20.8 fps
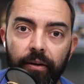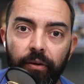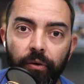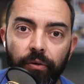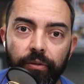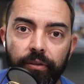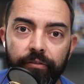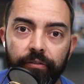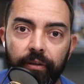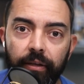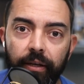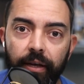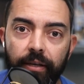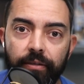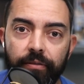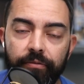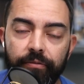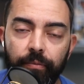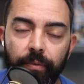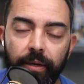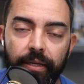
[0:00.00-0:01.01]
all different kinds
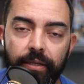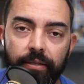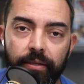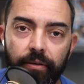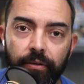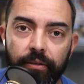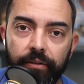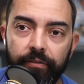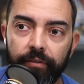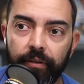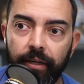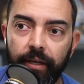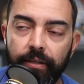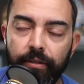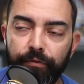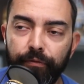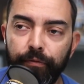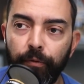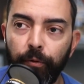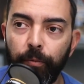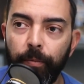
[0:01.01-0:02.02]
of ways, in all different kinds
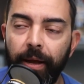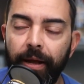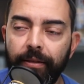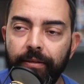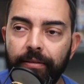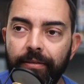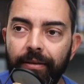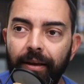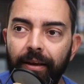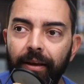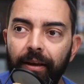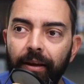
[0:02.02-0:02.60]
of formats.